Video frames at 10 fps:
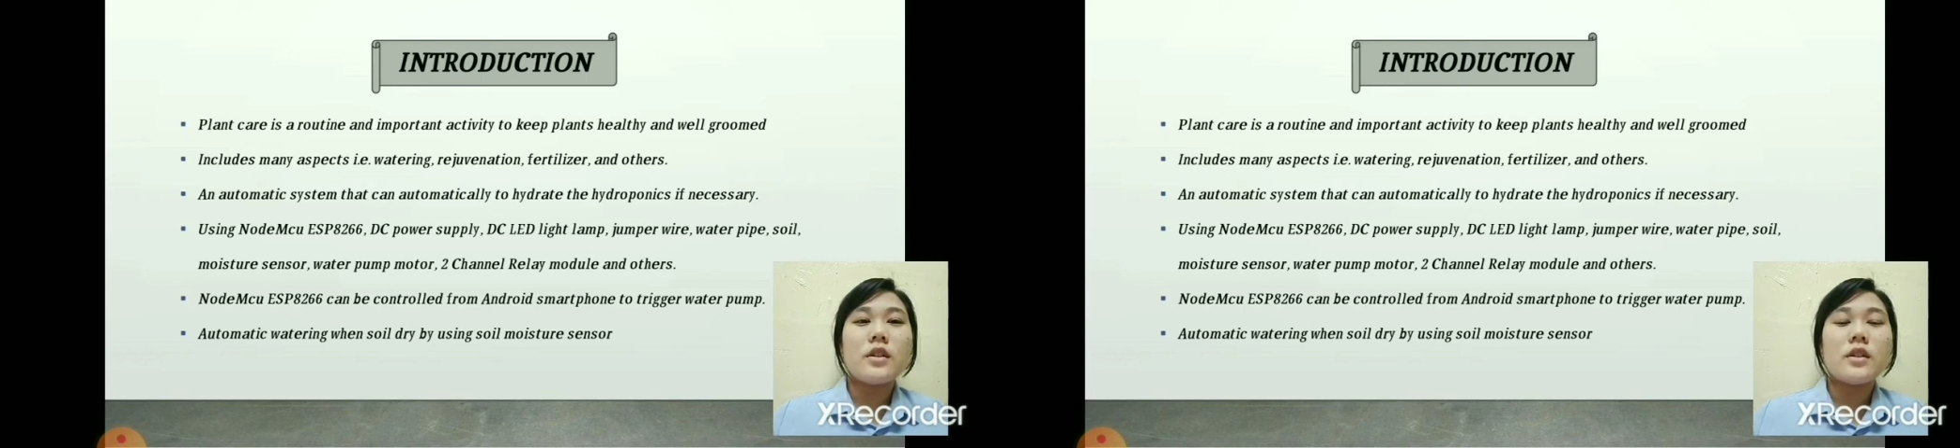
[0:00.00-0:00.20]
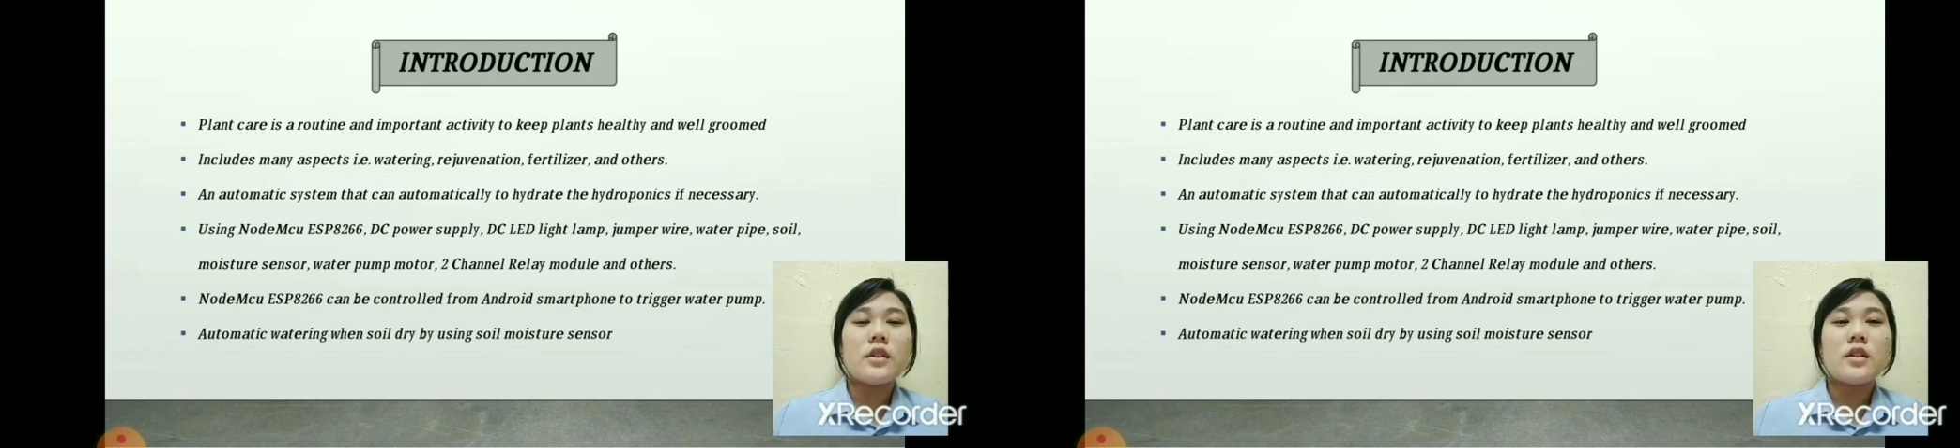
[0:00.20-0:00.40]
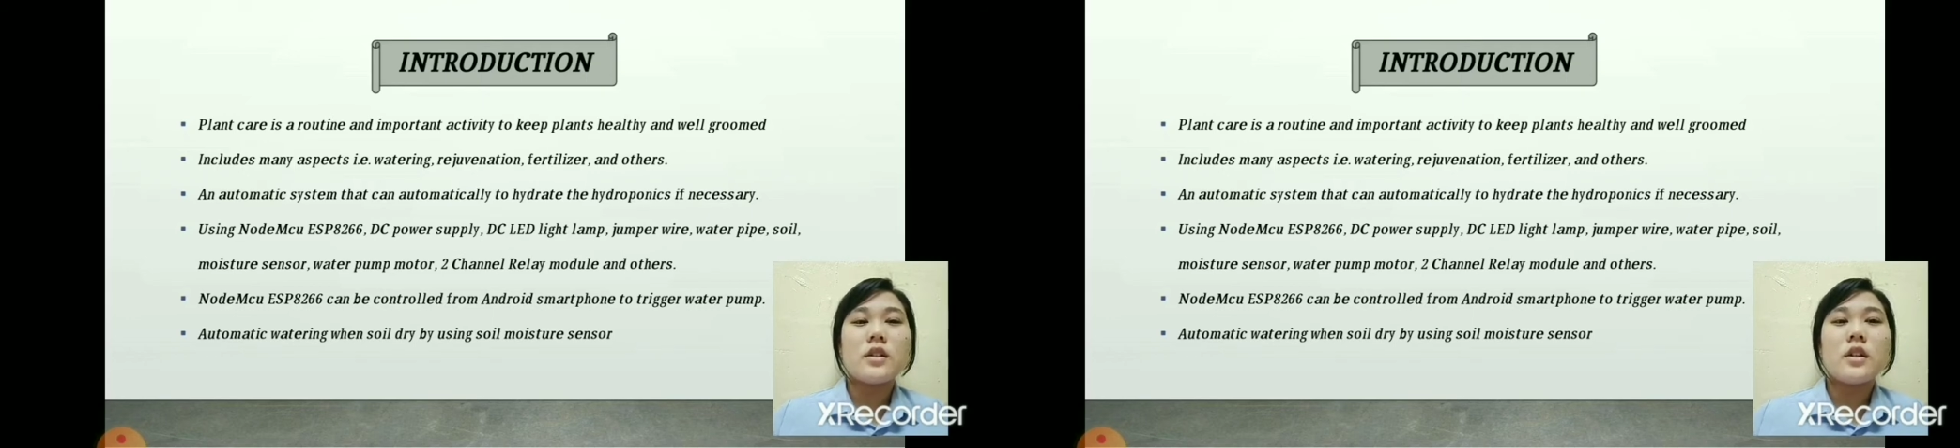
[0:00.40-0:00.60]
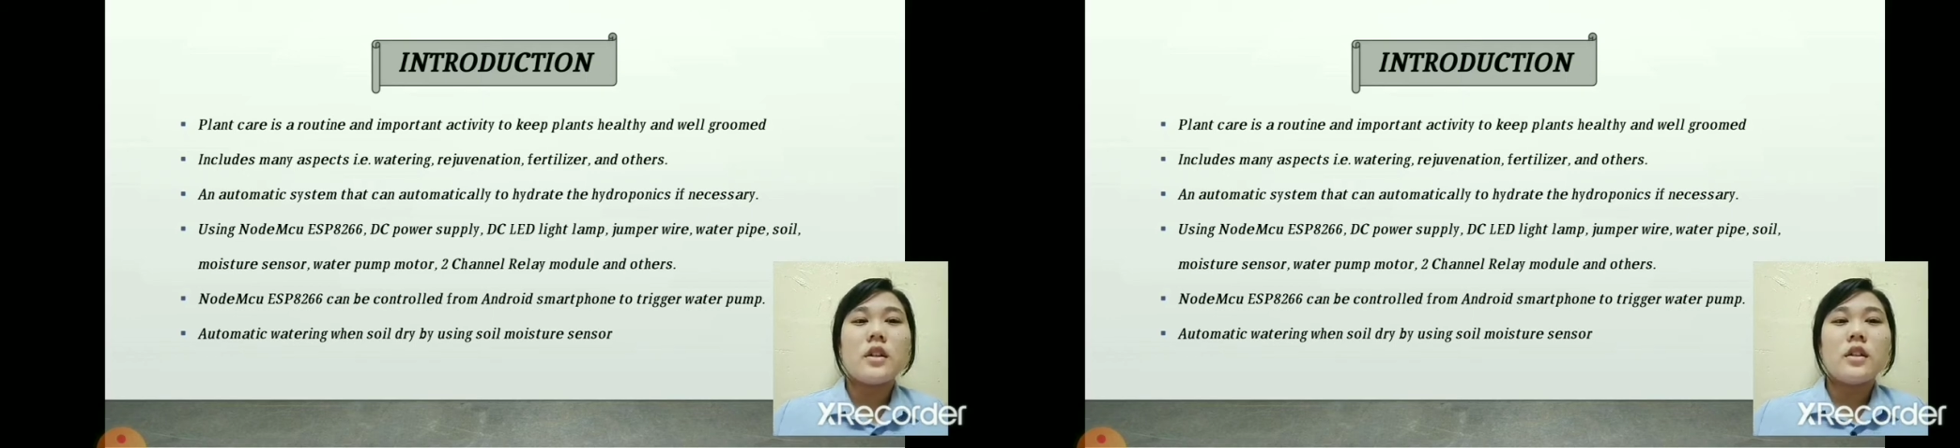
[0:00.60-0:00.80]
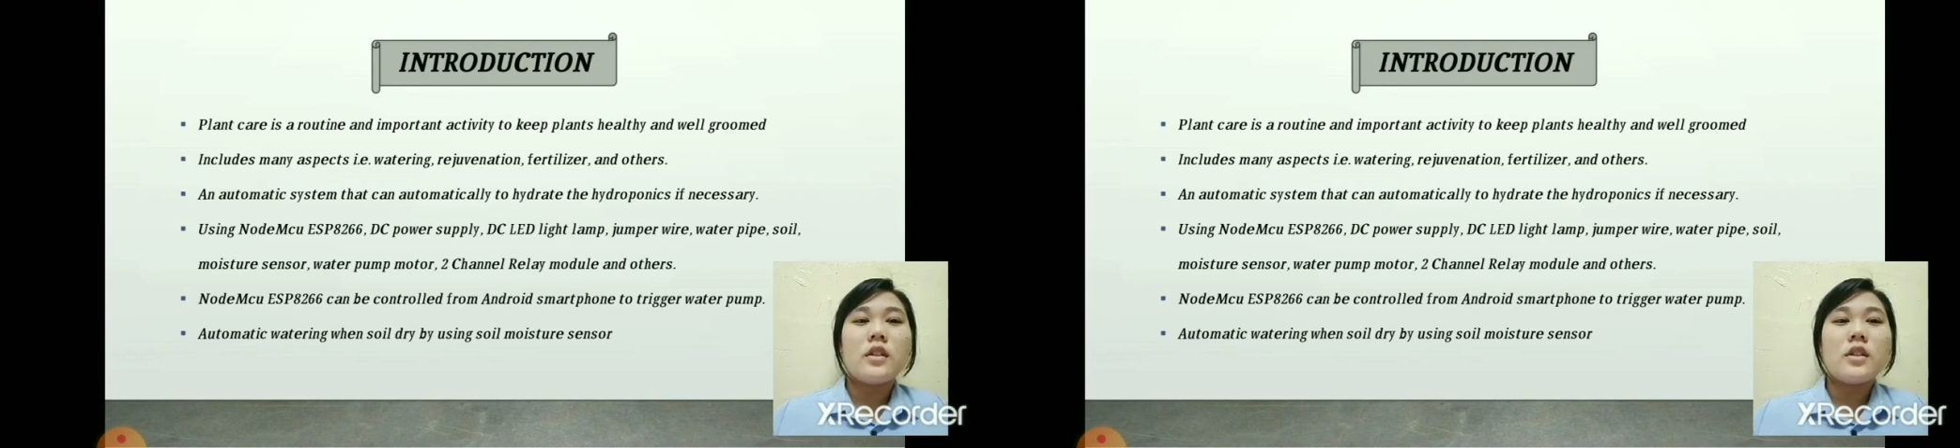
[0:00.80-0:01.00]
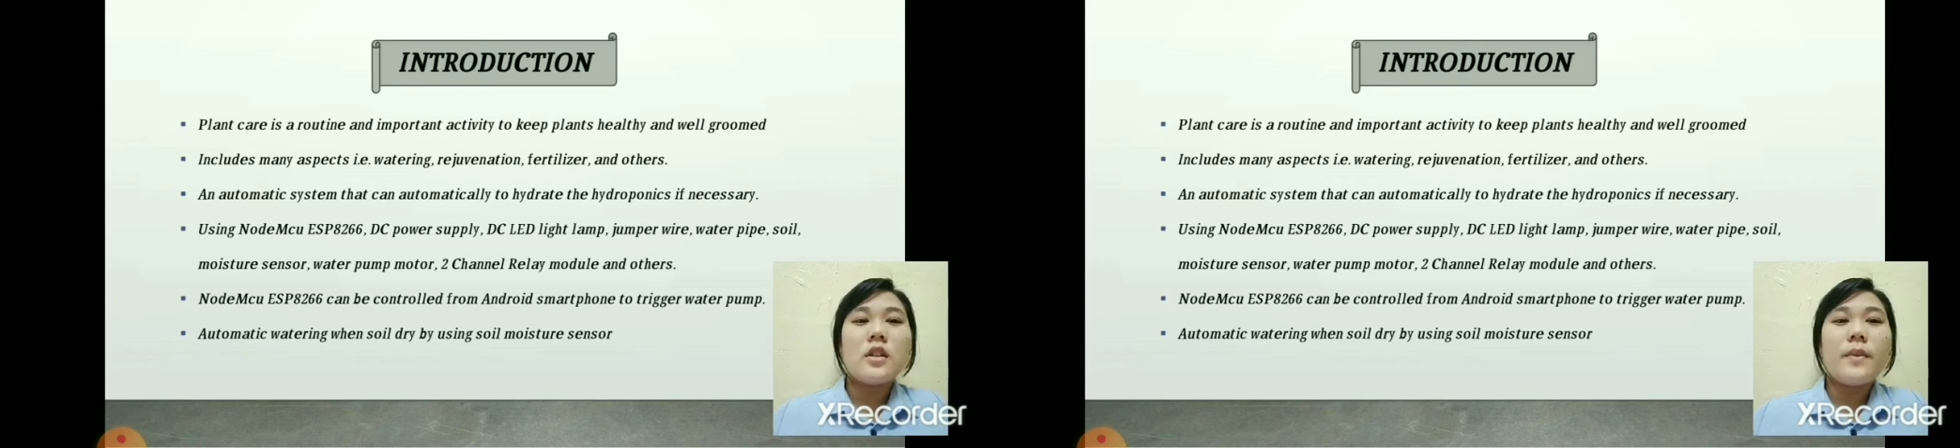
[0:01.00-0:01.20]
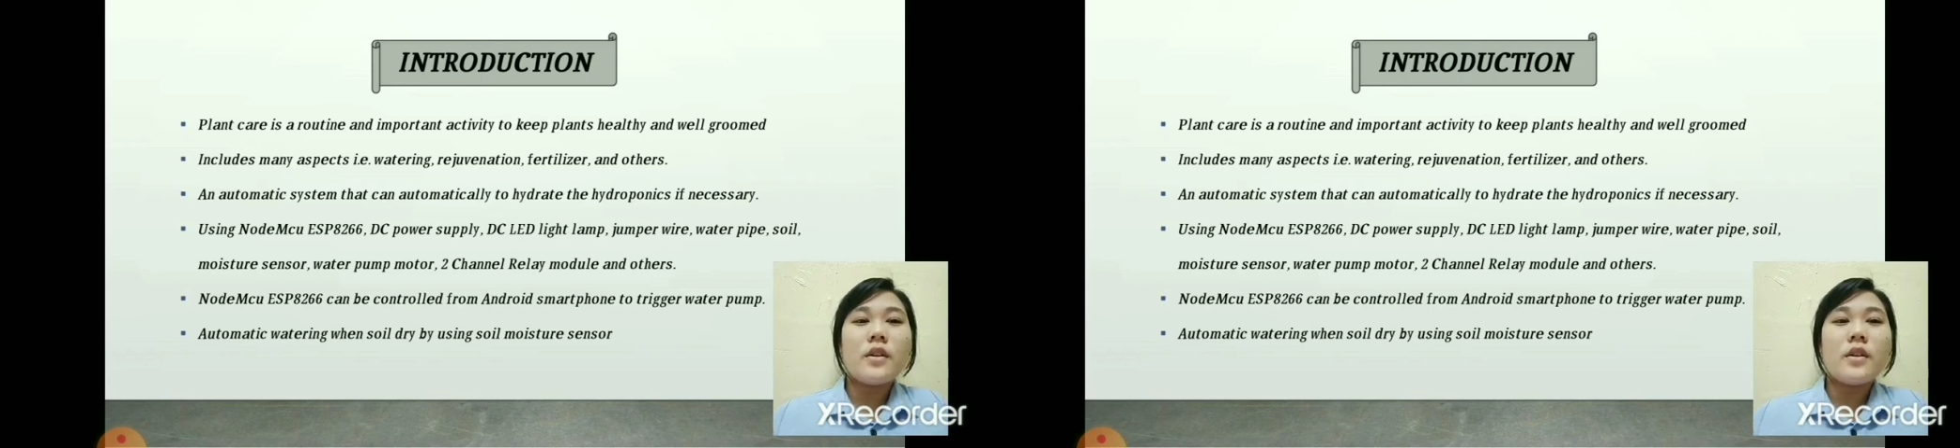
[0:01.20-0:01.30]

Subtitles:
DC power supply,